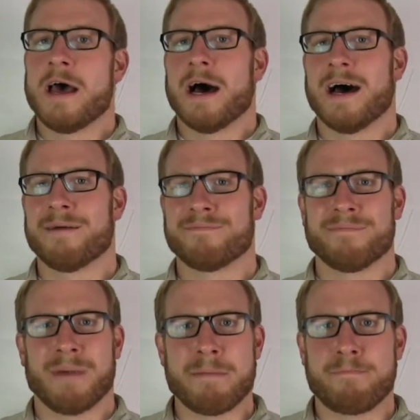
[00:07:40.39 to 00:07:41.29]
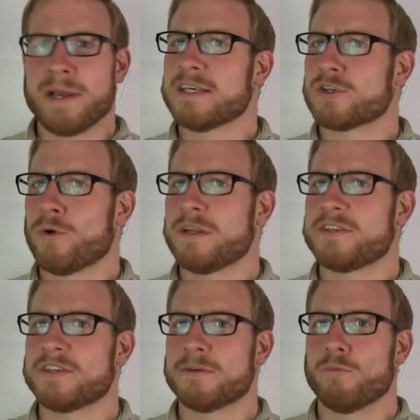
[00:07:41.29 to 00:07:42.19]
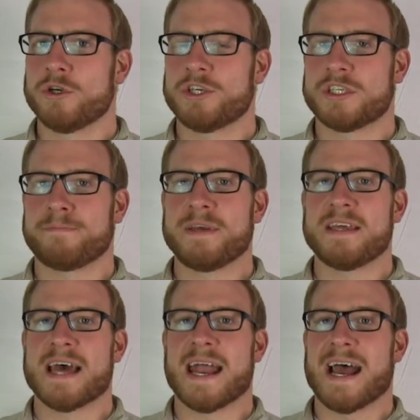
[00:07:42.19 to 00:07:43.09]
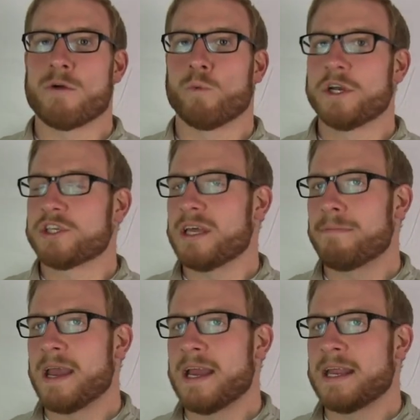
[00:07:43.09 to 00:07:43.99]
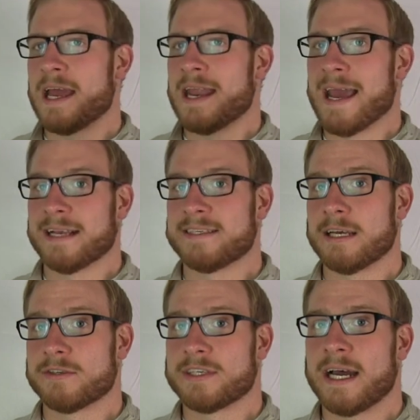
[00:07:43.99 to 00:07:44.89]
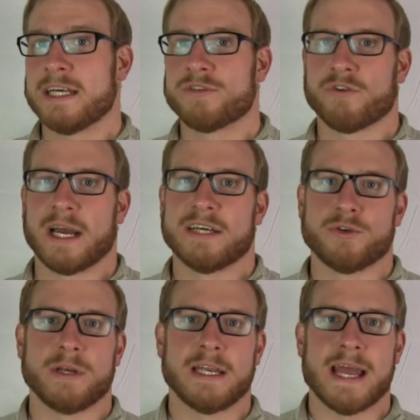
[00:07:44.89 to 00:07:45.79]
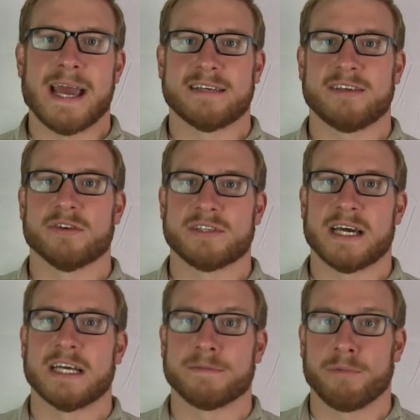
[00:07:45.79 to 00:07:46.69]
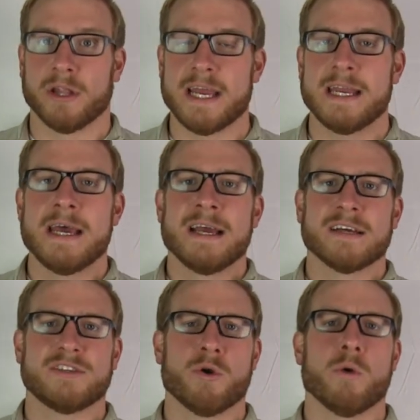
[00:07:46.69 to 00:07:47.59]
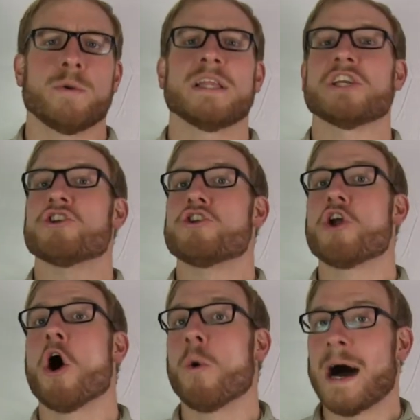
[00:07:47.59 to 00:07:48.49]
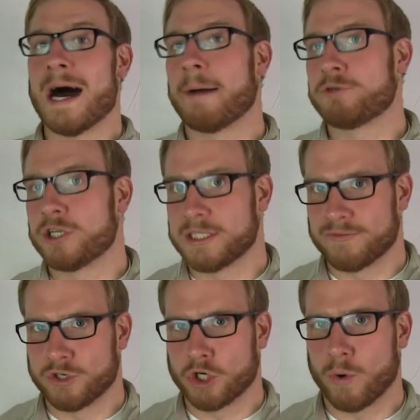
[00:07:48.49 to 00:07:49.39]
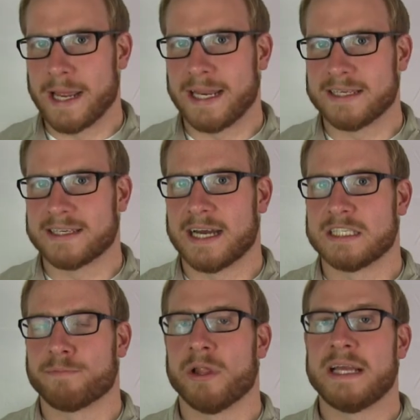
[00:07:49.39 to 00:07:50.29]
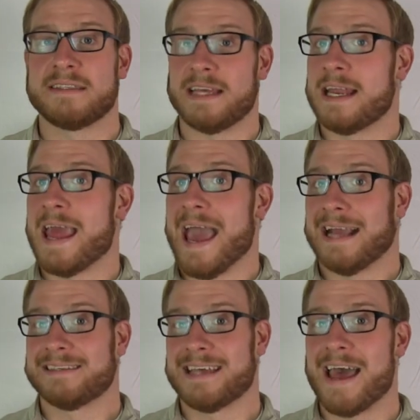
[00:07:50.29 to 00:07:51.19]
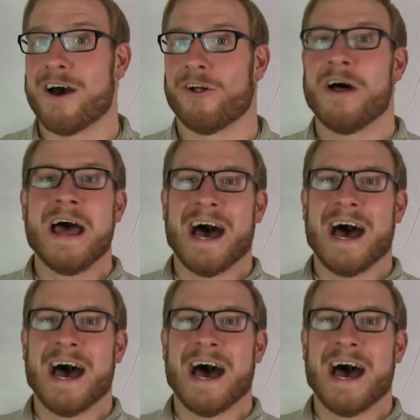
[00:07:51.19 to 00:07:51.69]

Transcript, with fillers: Um, my biggest criticism would just be that I wish they made an XL size for guys who need an XL size plate, because there are really no options for training size plates in XL.